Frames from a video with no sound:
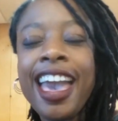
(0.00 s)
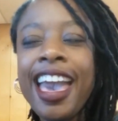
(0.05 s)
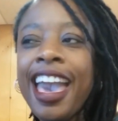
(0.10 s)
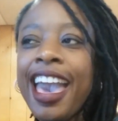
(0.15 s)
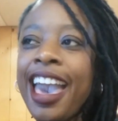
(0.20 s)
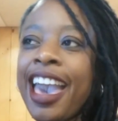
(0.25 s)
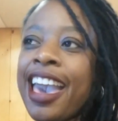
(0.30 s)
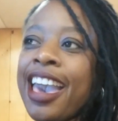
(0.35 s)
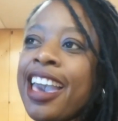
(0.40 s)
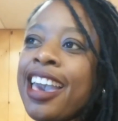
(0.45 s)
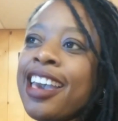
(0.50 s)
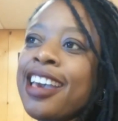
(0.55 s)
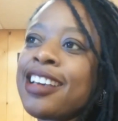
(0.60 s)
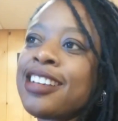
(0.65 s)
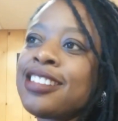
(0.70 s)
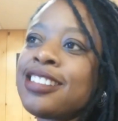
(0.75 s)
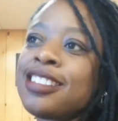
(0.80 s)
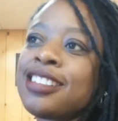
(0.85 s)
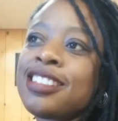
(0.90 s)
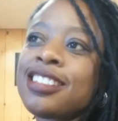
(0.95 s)

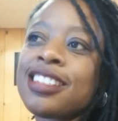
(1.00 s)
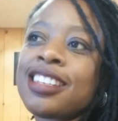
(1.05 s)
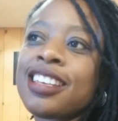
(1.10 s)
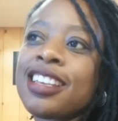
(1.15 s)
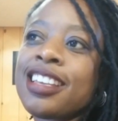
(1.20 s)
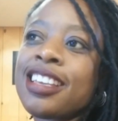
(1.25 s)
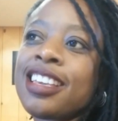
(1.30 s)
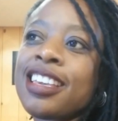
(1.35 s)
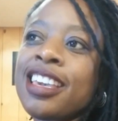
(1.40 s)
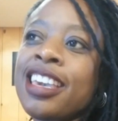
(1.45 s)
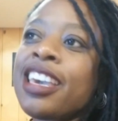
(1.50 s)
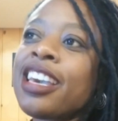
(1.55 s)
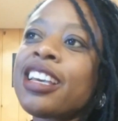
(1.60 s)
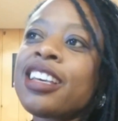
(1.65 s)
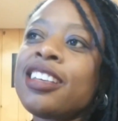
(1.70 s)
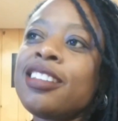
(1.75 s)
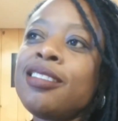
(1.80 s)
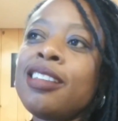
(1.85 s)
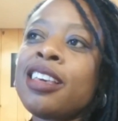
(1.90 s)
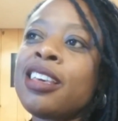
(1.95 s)
And
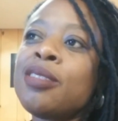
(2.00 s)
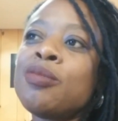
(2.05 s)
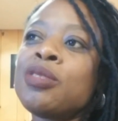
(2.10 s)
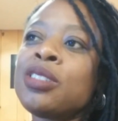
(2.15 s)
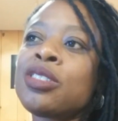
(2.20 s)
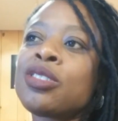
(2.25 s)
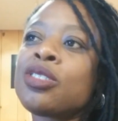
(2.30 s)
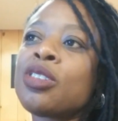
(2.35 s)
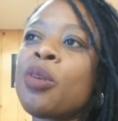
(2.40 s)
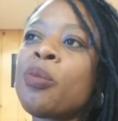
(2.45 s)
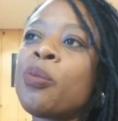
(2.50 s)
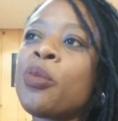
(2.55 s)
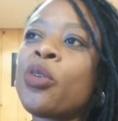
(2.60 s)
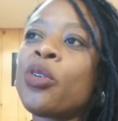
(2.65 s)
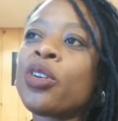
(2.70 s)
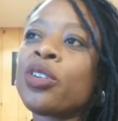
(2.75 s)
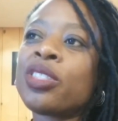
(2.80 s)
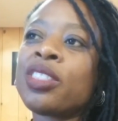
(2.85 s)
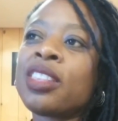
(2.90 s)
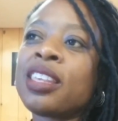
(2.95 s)
he was no
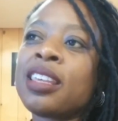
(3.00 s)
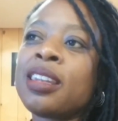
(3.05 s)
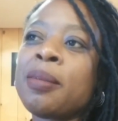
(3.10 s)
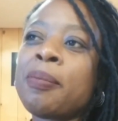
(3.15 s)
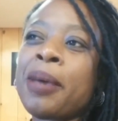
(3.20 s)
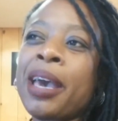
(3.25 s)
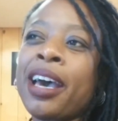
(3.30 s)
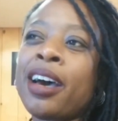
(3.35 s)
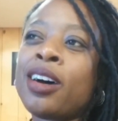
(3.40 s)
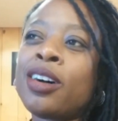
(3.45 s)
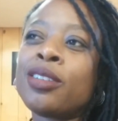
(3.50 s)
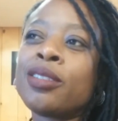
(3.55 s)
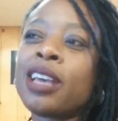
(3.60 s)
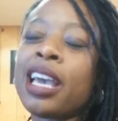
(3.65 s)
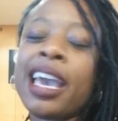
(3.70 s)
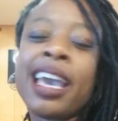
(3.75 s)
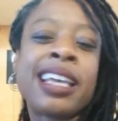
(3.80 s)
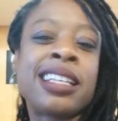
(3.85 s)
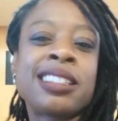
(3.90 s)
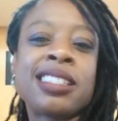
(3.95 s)
more than about
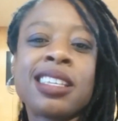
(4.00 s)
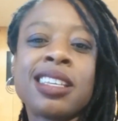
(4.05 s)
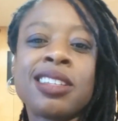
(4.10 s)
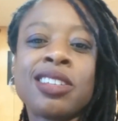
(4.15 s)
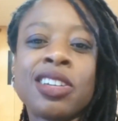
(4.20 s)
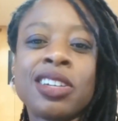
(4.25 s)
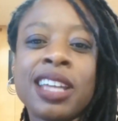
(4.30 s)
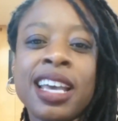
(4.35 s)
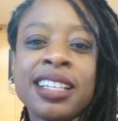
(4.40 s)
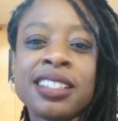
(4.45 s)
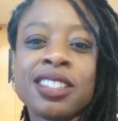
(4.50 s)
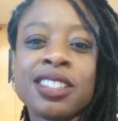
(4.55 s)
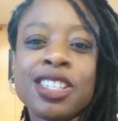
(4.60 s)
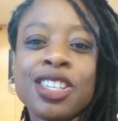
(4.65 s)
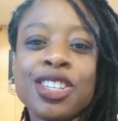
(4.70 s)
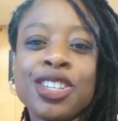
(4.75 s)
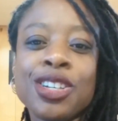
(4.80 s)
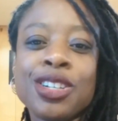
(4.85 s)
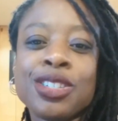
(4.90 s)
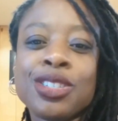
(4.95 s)
18 or
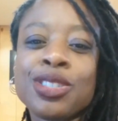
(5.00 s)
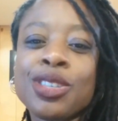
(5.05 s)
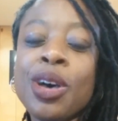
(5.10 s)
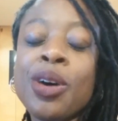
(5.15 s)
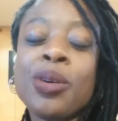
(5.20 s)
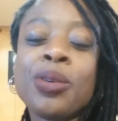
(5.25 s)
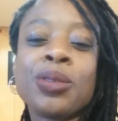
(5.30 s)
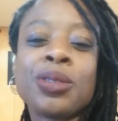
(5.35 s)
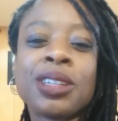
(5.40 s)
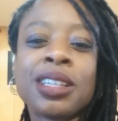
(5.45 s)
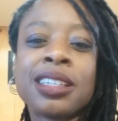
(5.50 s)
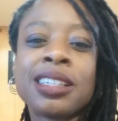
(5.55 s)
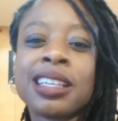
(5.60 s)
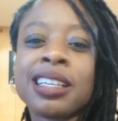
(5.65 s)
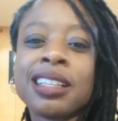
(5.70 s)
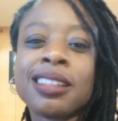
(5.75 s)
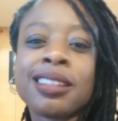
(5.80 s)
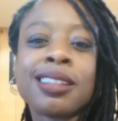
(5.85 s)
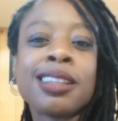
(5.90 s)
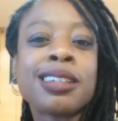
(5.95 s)
19 years old, and he
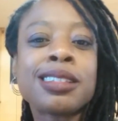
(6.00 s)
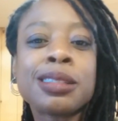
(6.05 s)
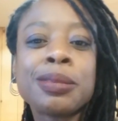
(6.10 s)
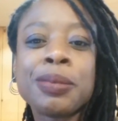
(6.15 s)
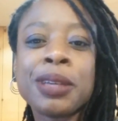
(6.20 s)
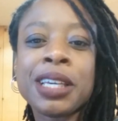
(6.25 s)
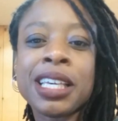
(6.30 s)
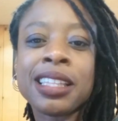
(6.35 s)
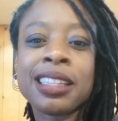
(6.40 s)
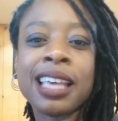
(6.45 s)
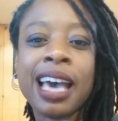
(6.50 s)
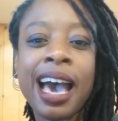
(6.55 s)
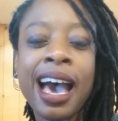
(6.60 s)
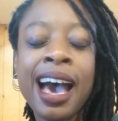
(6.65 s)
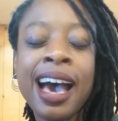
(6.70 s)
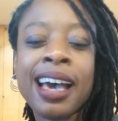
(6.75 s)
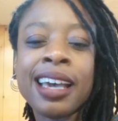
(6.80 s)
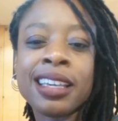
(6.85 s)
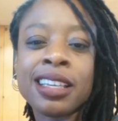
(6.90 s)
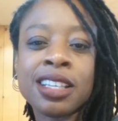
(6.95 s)
looked me in the
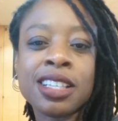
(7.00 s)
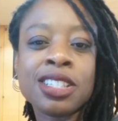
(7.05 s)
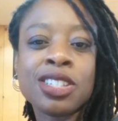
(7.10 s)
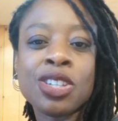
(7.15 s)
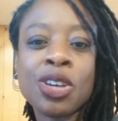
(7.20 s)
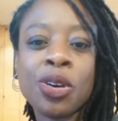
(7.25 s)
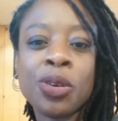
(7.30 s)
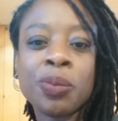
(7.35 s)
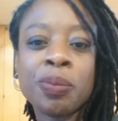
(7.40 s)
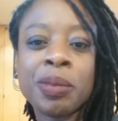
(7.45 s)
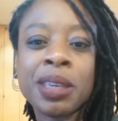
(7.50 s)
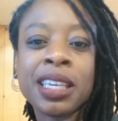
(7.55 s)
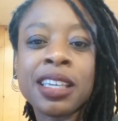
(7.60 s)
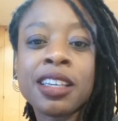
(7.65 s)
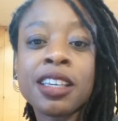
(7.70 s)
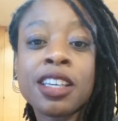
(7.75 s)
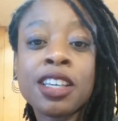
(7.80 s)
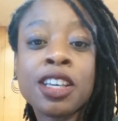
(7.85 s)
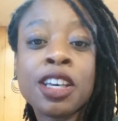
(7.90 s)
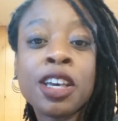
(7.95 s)
eye and he told me,
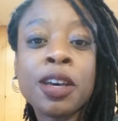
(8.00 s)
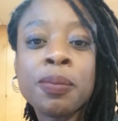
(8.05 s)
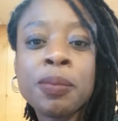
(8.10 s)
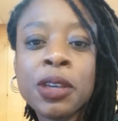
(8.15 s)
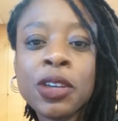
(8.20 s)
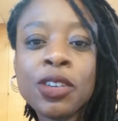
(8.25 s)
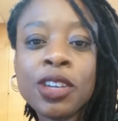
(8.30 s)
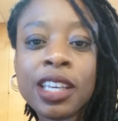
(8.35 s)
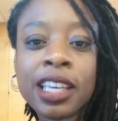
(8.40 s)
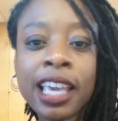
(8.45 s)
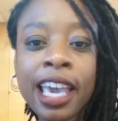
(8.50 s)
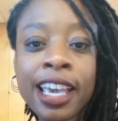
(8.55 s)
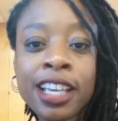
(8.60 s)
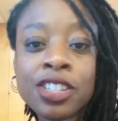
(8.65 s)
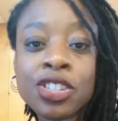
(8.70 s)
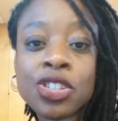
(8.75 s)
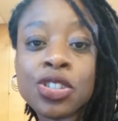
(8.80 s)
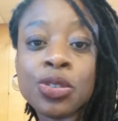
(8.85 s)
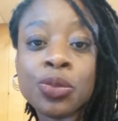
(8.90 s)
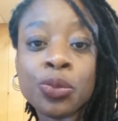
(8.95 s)

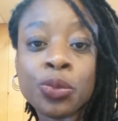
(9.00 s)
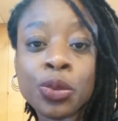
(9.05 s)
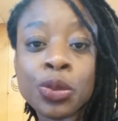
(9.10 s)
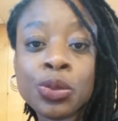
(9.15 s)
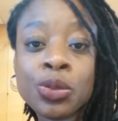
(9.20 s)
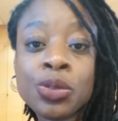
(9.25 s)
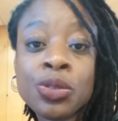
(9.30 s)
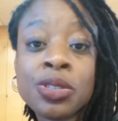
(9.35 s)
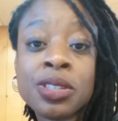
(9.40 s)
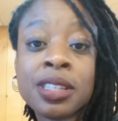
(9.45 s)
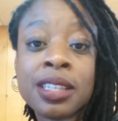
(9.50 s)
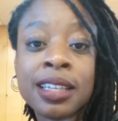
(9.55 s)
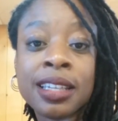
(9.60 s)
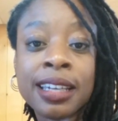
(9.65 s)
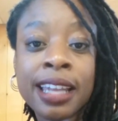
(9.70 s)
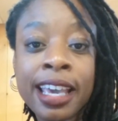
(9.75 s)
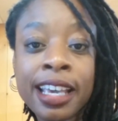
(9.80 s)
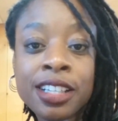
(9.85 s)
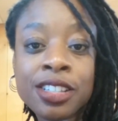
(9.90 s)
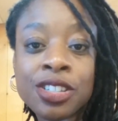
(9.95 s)
communication rules the
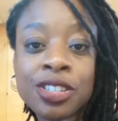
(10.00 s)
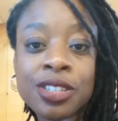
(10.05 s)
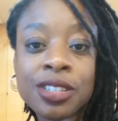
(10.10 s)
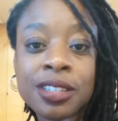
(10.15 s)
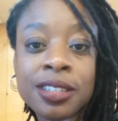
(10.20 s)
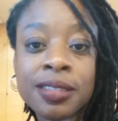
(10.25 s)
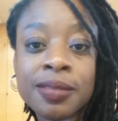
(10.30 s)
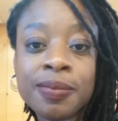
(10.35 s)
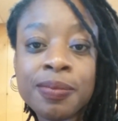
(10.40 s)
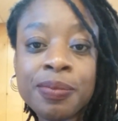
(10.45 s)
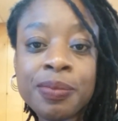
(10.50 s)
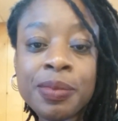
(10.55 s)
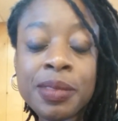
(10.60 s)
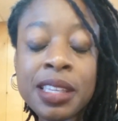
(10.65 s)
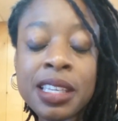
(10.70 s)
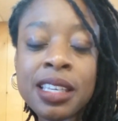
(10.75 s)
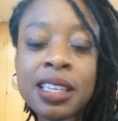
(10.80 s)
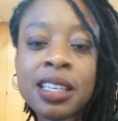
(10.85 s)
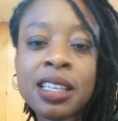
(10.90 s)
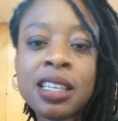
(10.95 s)
nation.
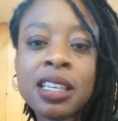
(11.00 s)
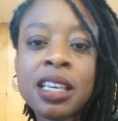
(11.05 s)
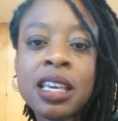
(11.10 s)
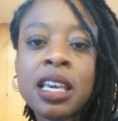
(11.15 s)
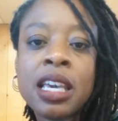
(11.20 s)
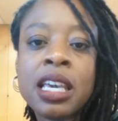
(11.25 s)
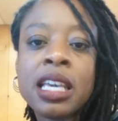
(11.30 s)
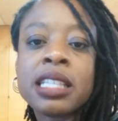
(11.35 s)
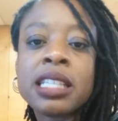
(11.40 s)
He